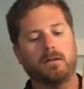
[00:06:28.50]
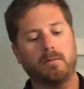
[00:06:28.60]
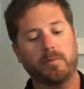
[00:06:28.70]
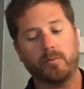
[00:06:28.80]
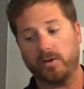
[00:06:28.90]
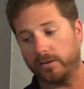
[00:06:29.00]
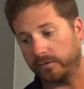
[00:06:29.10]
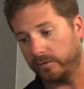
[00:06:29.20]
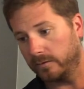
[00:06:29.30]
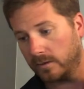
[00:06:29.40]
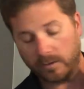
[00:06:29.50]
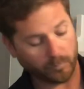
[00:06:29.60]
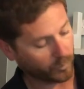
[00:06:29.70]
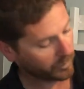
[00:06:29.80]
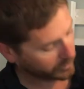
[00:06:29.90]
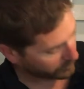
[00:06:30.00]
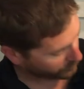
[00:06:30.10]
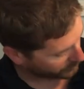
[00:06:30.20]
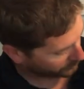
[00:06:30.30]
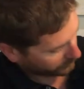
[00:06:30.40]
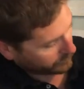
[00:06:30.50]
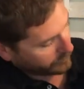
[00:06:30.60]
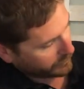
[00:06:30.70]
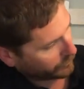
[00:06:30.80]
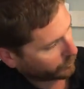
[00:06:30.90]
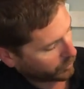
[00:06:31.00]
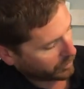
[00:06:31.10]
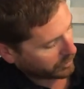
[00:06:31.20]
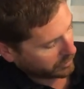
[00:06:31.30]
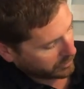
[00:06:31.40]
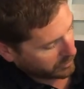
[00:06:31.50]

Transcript: I'm impressed. I'm really impressed with this work.